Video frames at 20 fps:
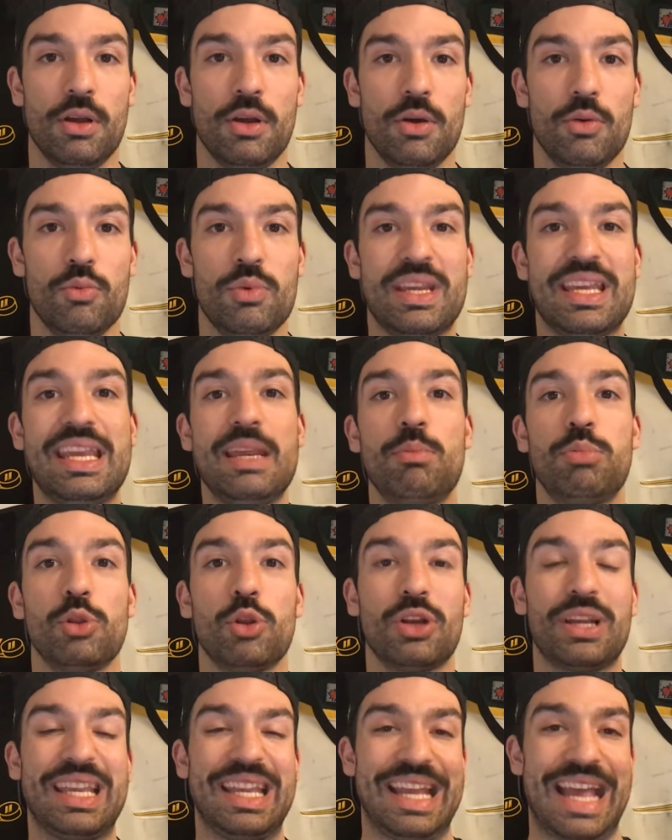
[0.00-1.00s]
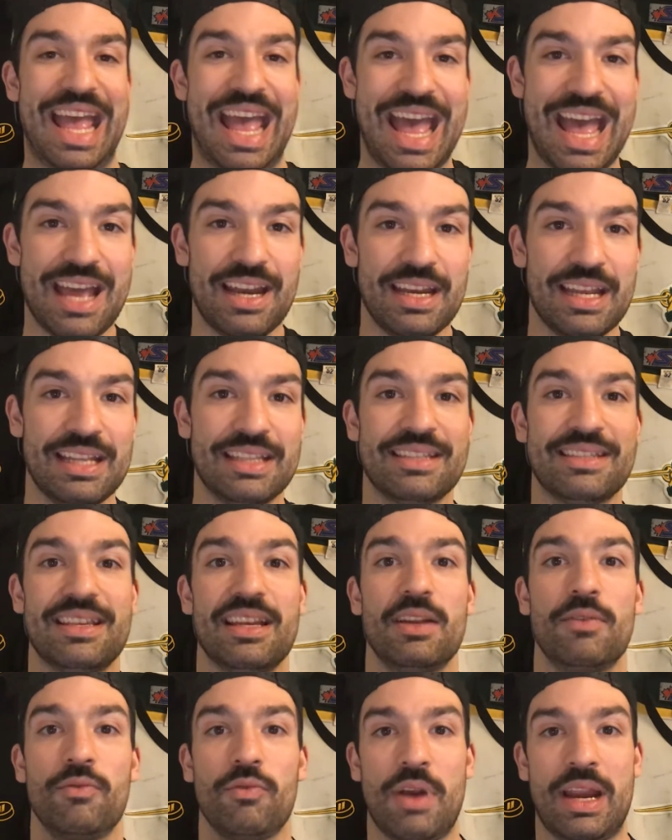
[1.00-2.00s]
We keep looking ahead instead
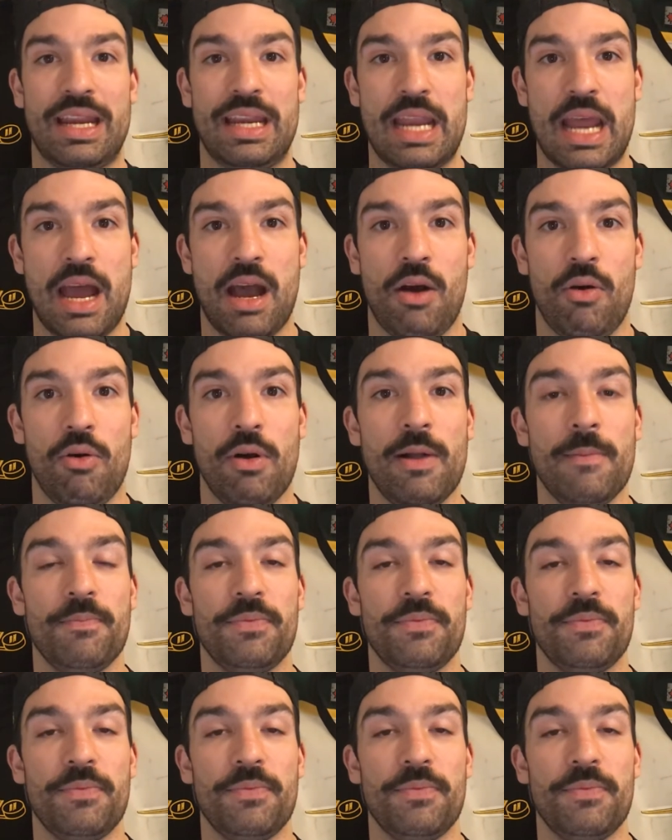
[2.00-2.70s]
of right now.